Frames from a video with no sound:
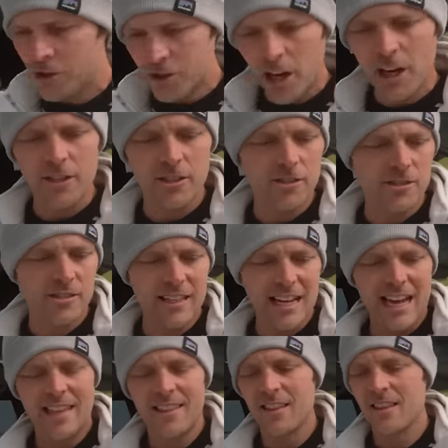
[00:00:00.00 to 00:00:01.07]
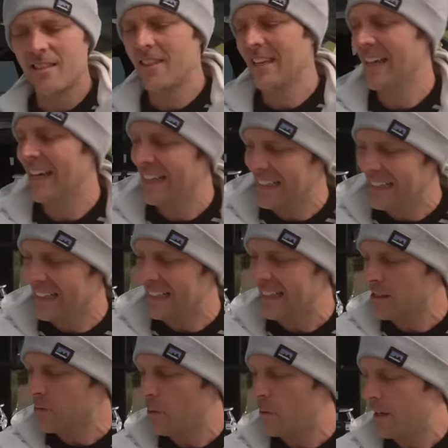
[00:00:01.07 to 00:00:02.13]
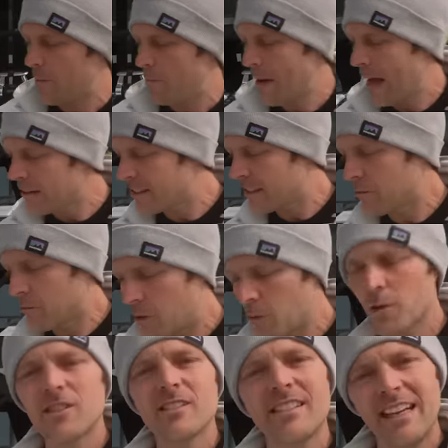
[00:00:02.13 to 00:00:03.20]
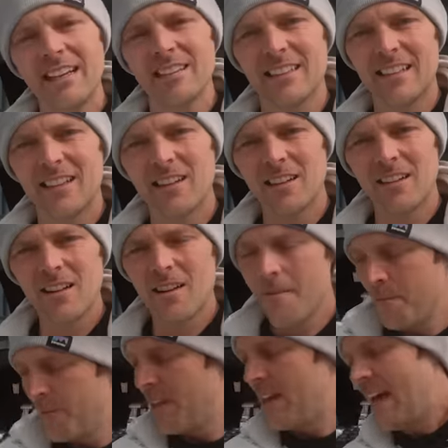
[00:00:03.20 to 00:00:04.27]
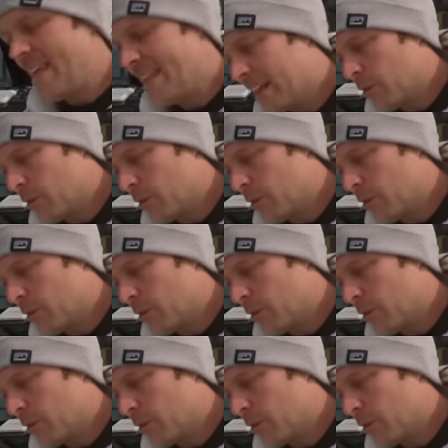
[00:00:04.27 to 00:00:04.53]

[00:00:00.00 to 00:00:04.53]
starters. And the, the idea is we wanna mount it when we're sailing and